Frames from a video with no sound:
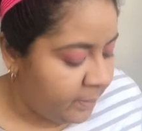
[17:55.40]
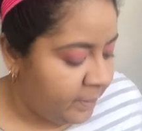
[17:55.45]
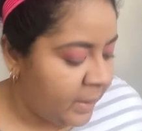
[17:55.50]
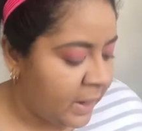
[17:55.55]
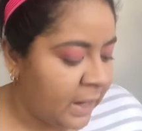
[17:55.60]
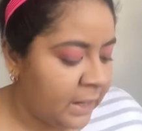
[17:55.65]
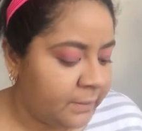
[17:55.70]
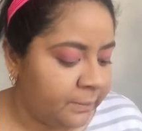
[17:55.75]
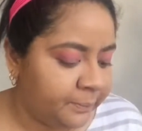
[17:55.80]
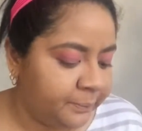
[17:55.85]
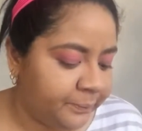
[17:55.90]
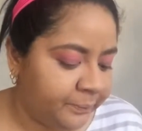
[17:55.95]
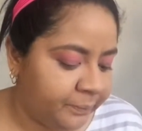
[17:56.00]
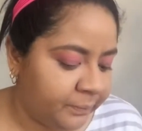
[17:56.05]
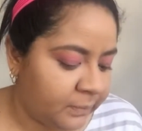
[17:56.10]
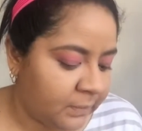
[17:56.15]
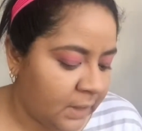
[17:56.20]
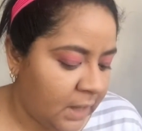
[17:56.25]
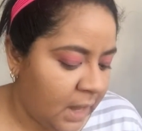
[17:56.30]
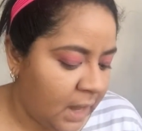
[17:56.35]
but
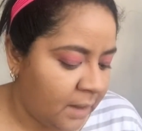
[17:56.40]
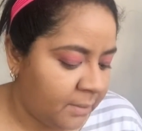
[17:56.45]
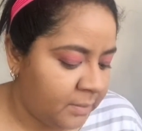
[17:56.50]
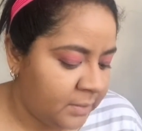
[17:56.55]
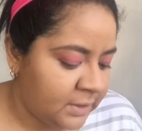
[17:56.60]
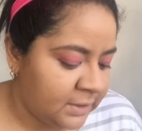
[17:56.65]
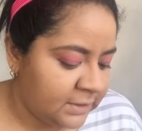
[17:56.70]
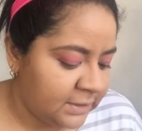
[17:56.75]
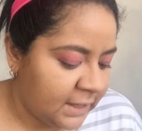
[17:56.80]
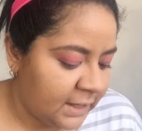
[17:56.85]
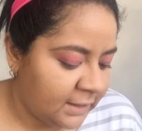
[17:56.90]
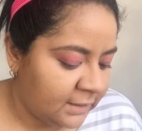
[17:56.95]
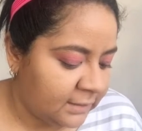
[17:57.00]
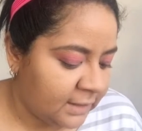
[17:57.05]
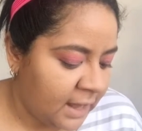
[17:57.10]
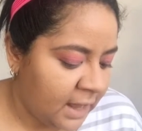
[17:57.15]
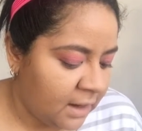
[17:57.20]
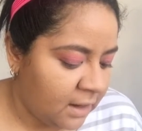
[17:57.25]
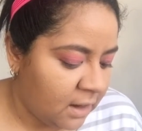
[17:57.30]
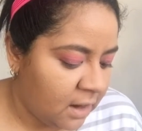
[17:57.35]
I'm gonna take
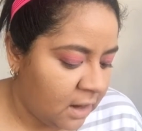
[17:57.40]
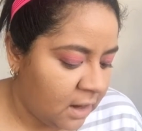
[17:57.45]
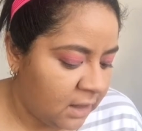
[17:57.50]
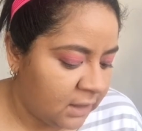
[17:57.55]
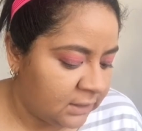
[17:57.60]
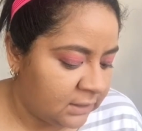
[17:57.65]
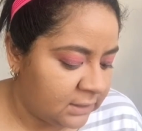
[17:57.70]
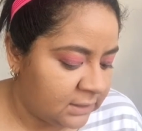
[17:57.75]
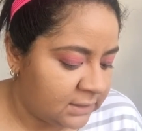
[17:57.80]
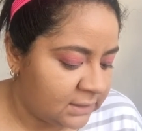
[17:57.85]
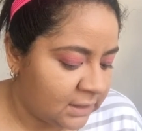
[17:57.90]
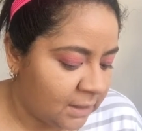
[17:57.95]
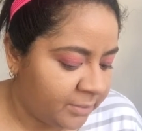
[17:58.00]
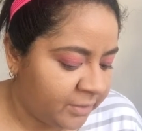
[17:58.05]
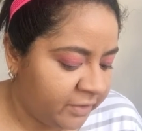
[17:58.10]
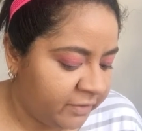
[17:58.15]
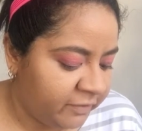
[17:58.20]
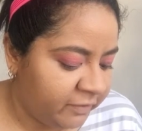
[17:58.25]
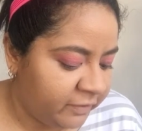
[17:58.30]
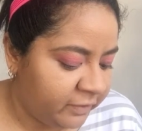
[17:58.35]
that on
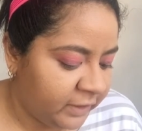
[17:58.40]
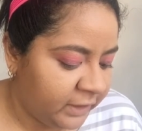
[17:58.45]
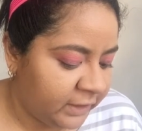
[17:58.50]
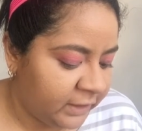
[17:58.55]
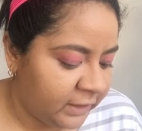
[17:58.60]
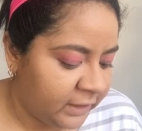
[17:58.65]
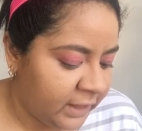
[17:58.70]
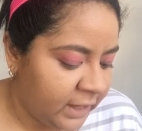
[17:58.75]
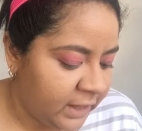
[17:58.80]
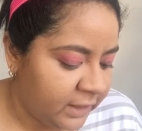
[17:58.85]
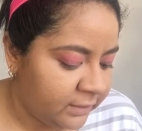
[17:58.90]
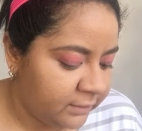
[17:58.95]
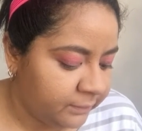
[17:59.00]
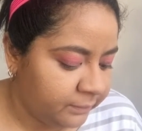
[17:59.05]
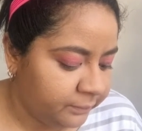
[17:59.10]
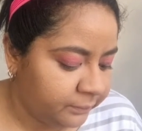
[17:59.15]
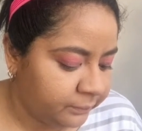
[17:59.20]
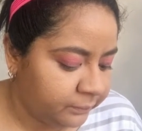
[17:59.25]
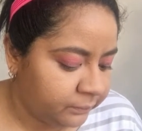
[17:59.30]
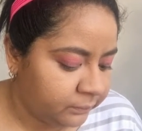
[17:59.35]
Summer Fling again
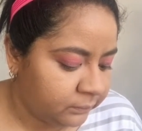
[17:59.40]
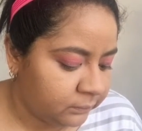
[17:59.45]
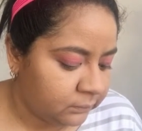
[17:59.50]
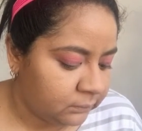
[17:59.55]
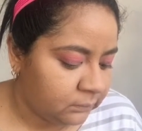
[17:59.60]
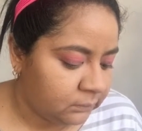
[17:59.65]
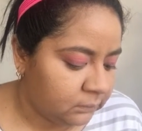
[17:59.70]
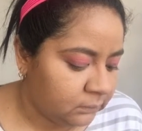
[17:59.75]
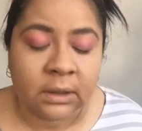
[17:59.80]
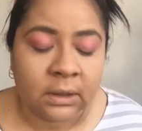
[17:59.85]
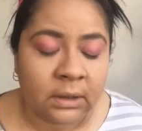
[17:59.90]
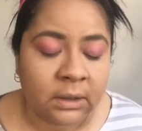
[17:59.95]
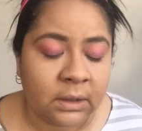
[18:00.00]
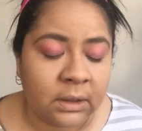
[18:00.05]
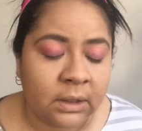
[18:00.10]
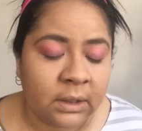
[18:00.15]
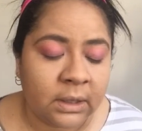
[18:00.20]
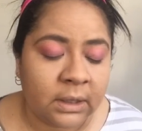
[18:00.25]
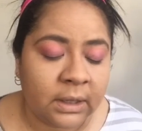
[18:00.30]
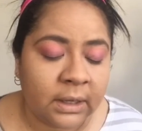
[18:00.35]

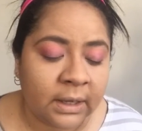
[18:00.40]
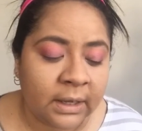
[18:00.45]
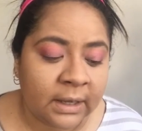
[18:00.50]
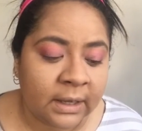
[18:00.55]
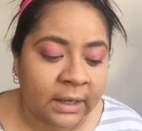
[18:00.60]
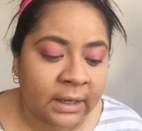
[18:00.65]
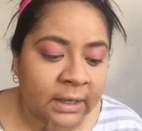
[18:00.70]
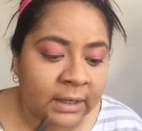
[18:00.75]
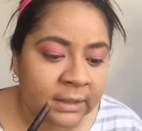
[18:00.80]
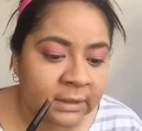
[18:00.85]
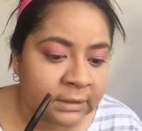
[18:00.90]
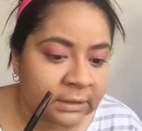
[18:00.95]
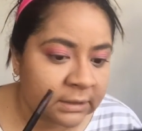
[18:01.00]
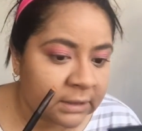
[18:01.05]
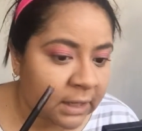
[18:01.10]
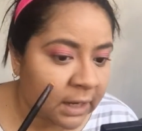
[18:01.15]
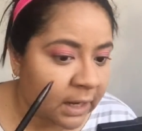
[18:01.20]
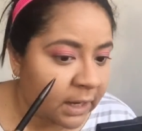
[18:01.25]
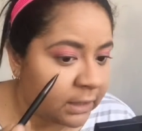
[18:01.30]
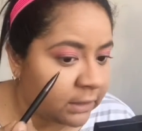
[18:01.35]
and
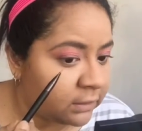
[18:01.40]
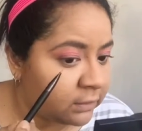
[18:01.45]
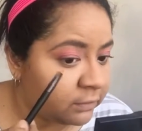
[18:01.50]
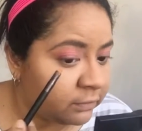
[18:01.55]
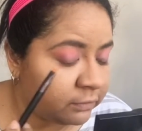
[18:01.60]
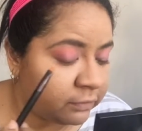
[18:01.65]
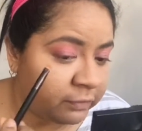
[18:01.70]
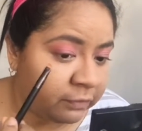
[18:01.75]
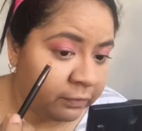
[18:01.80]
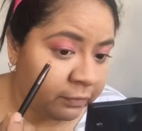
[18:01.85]
kind of